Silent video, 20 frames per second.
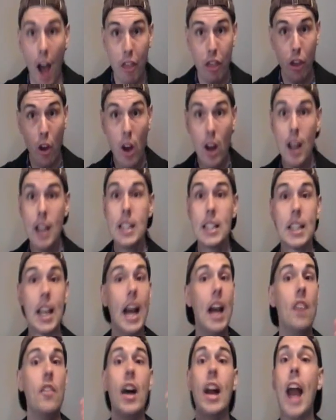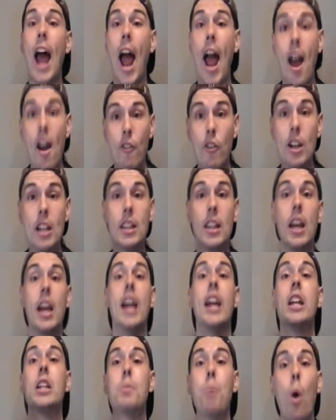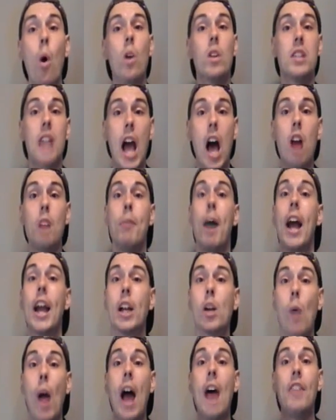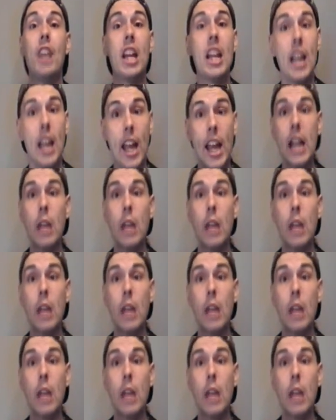I thought I said that everything is pulled down by gravity